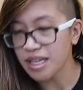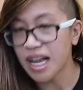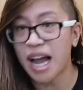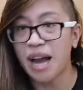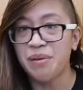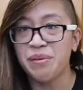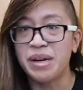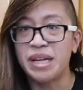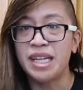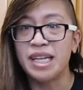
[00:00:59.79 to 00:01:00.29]

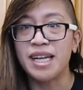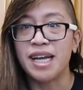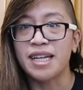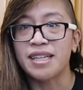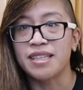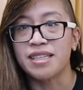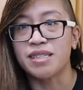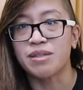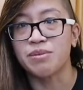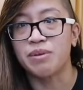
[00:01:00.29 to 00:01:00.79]
I really
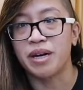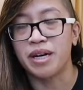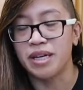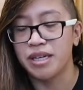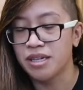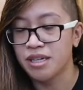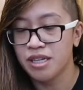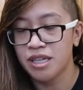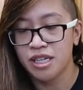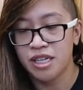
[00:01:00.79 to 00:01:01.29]
like this
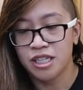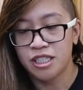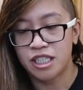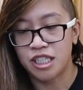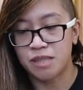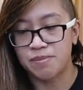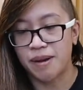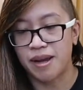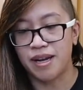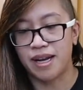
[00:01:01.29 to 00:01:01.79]
one
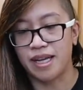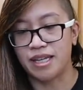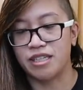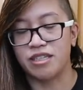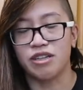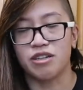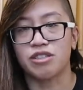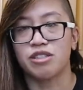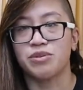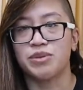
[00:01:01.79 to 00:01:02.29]
just by
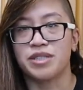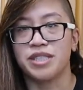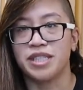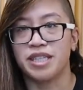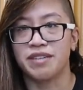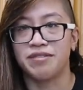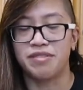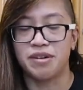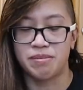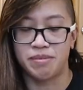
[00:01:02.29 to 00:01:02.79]

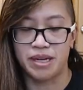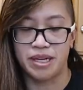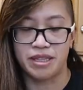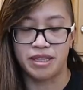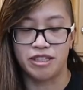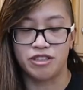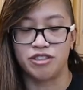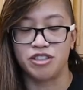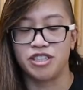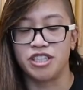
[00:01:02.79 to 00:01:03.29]
switching it from like
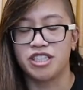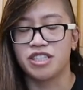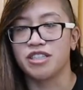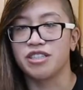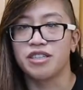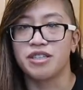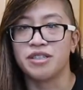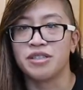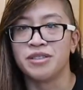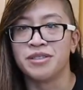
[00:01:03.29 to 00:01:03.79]
the
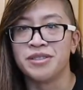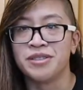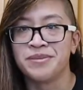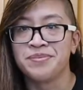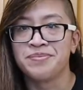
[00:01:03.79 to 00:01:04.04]
traditional,